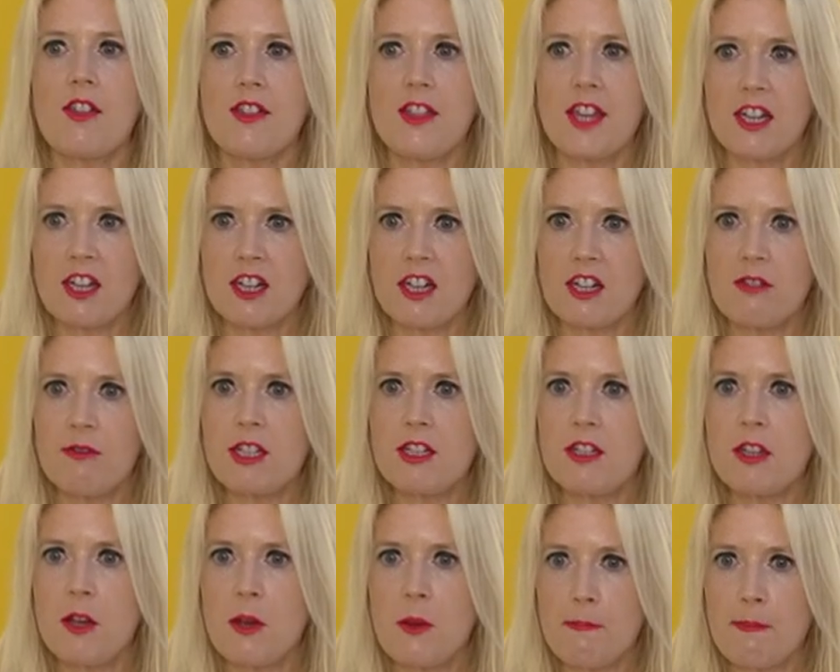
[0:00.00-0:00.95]
They're going to
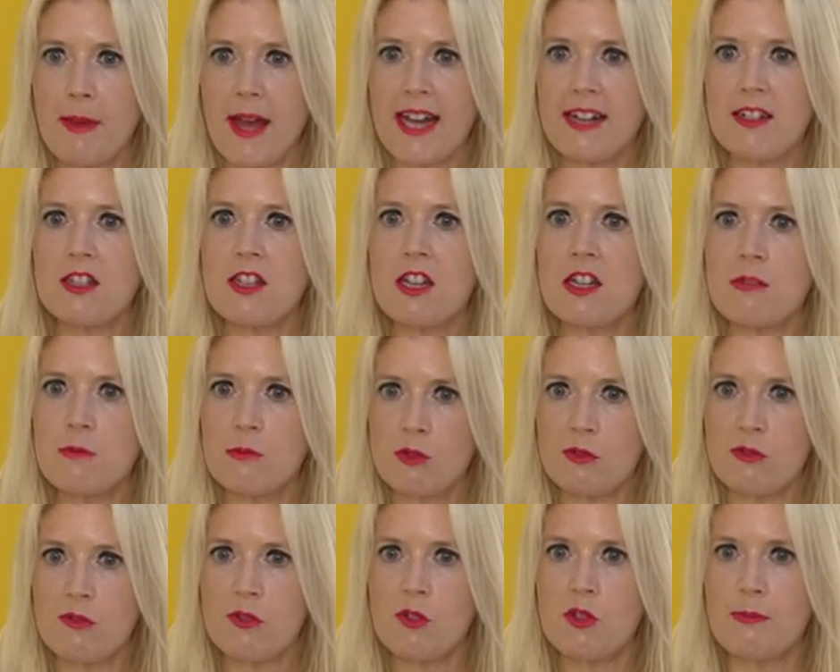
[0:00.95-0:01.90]
return back to their
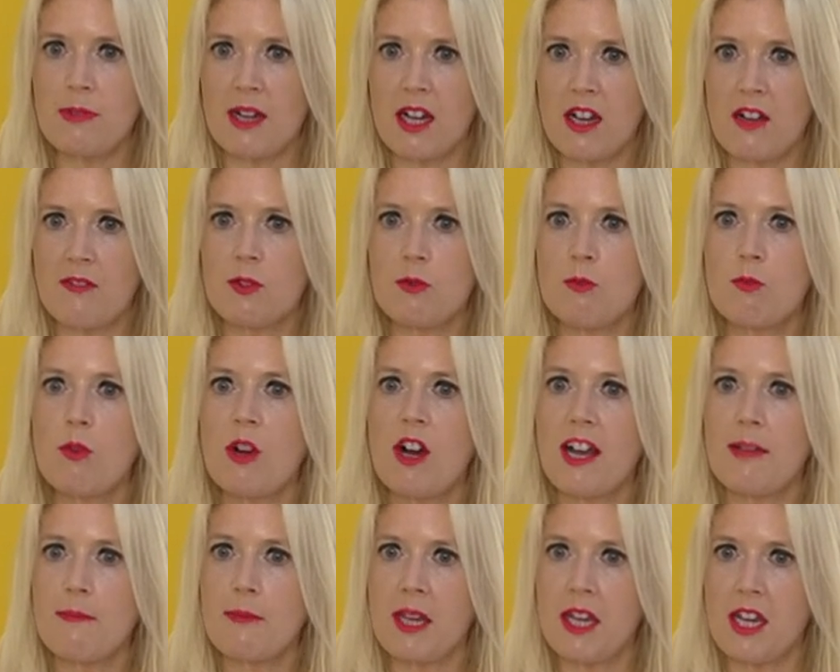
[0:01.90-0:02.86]
normal format from what
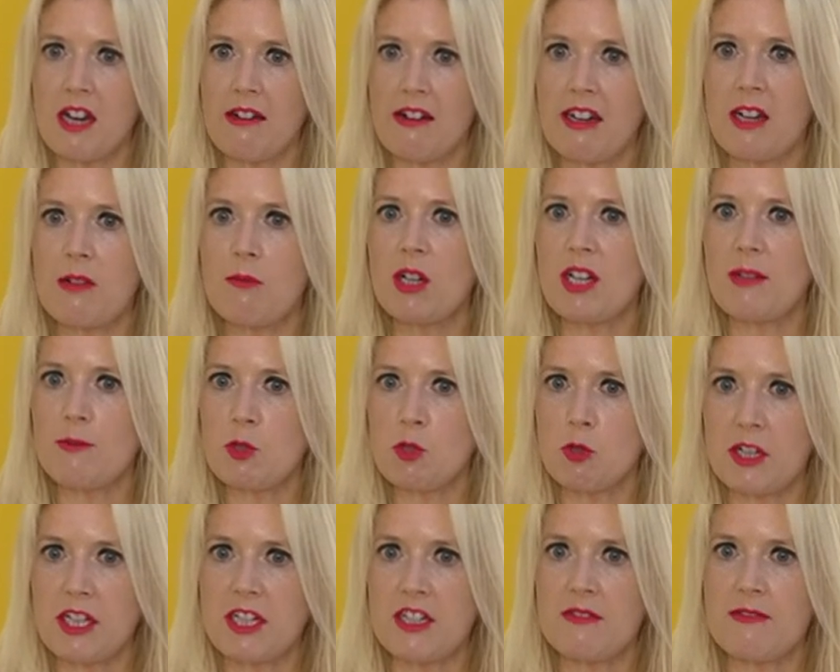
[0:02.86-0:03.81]
I'm hearing and when I'm
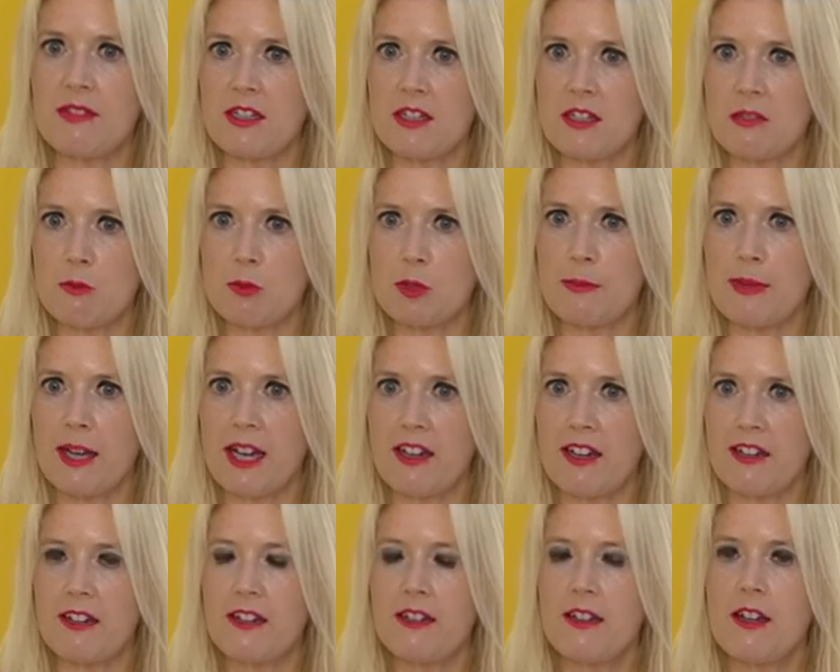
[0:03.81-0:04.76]
talking to festivals about
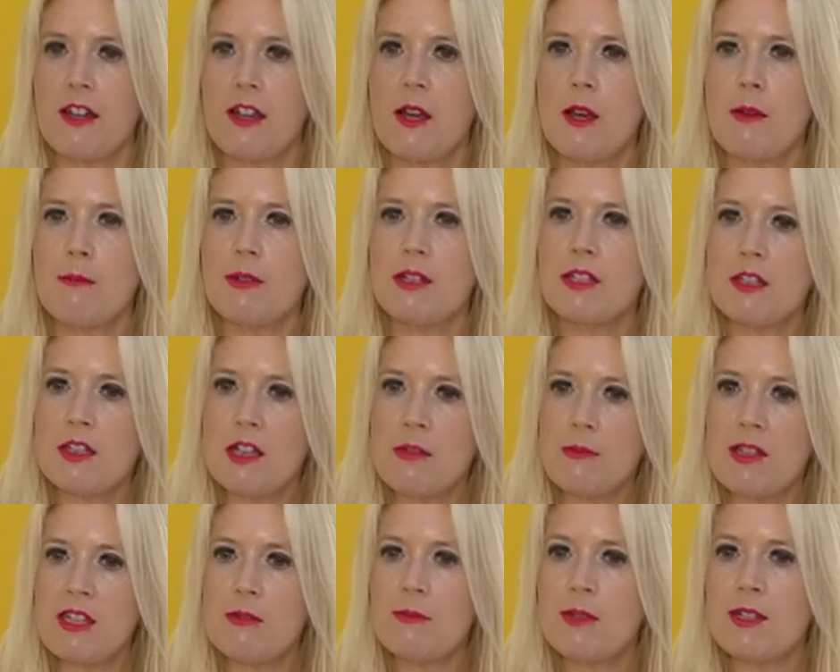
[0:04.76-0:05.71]
it. But some
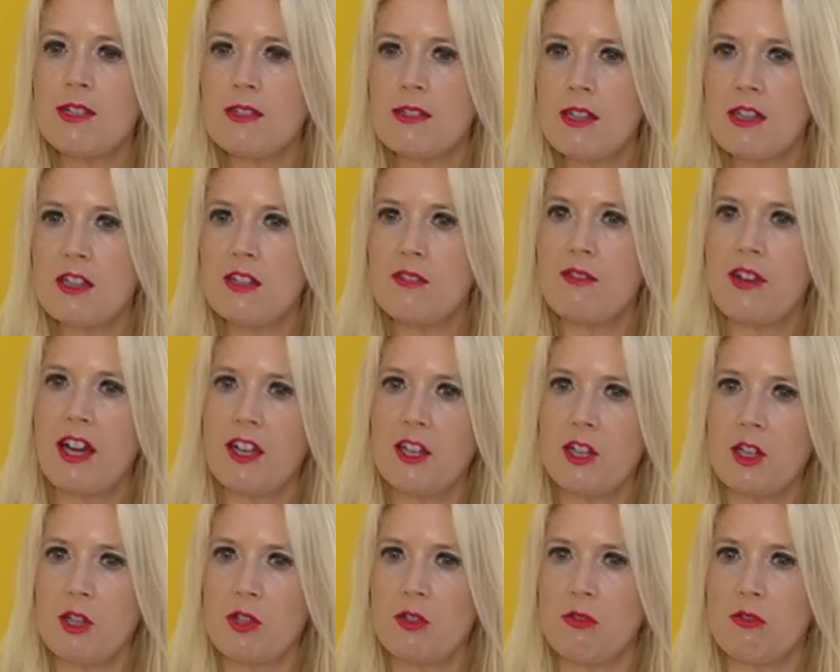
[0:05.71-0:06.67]
of them are seeing the
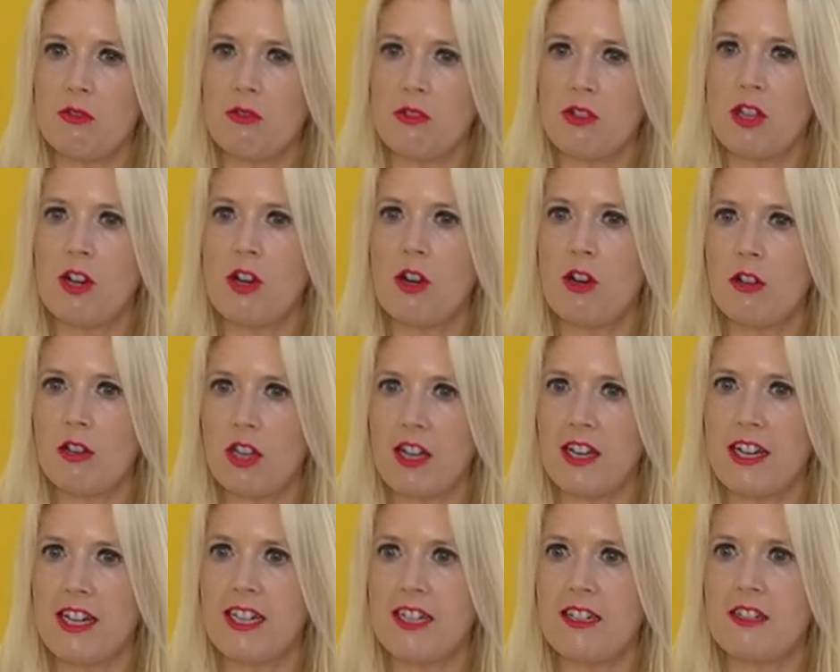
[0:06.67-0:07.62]
value that
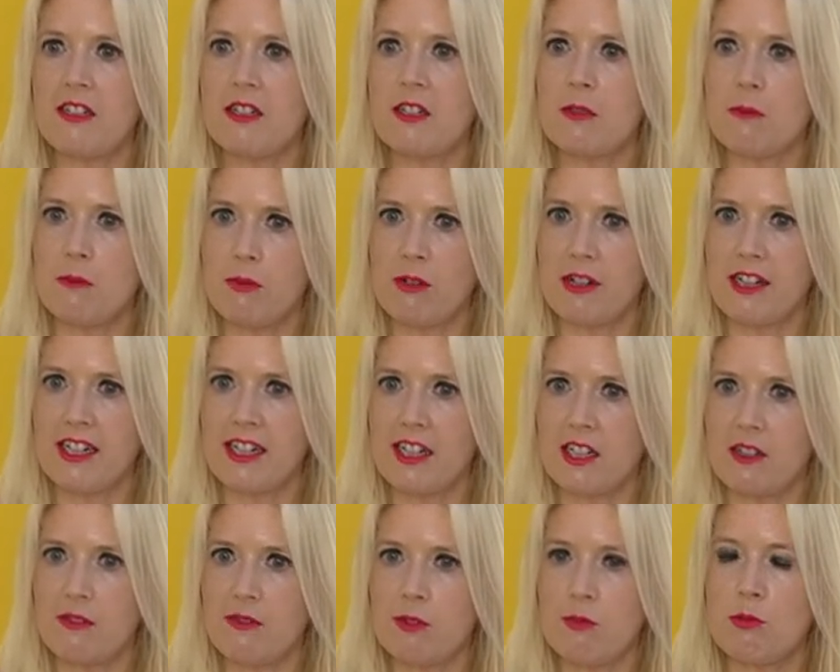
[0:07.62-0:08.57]
online can
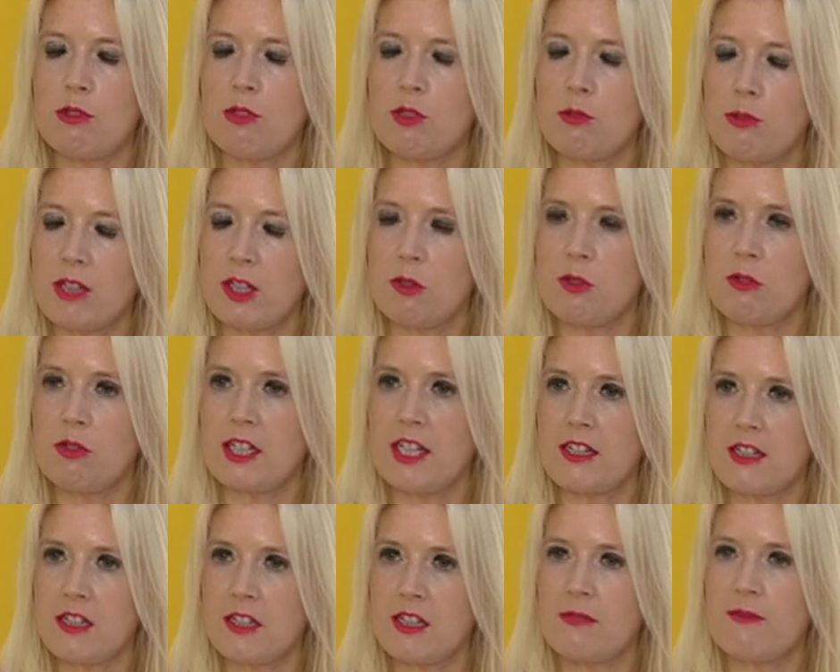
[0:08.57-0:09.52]
bring for worldwide
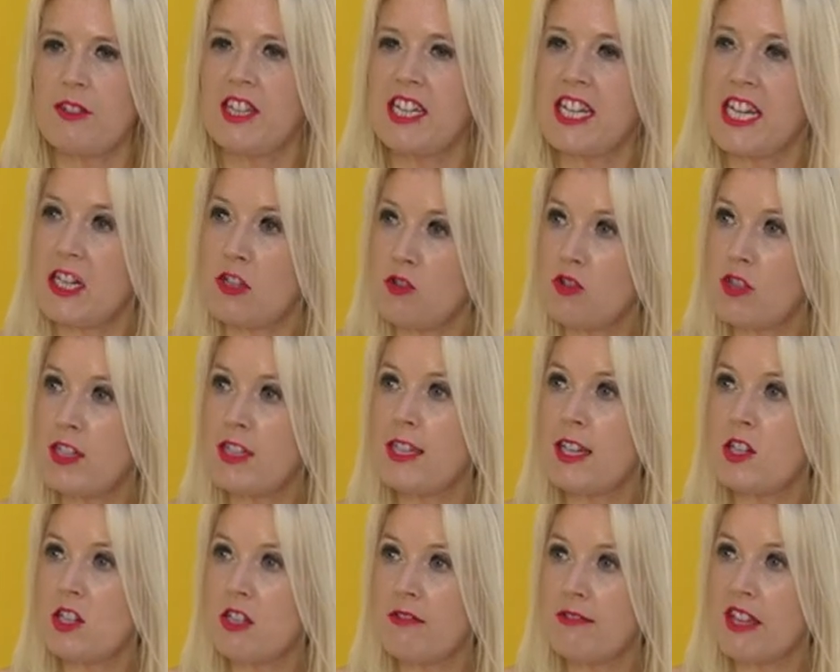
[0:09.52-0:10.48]
audiences for the industry
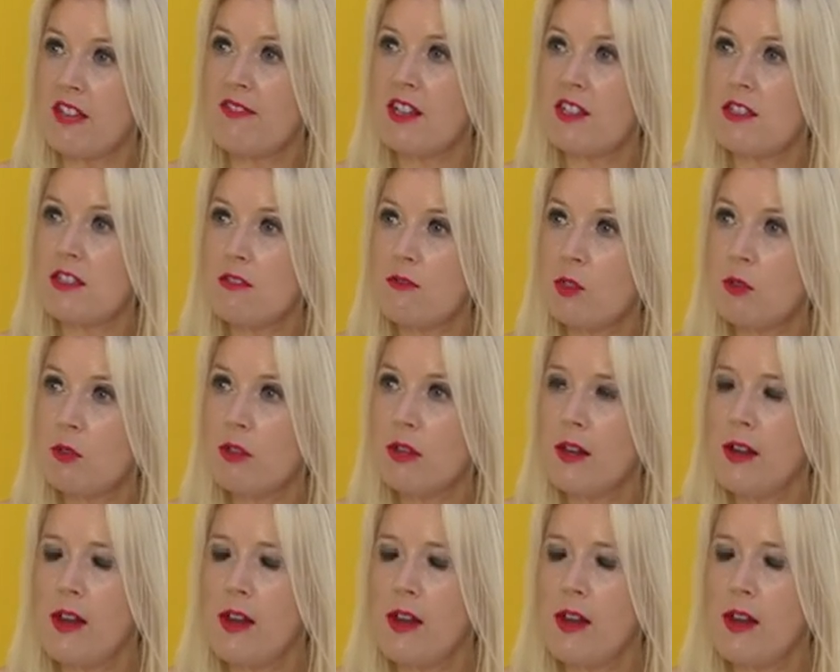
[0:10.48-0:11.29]
section of their festival.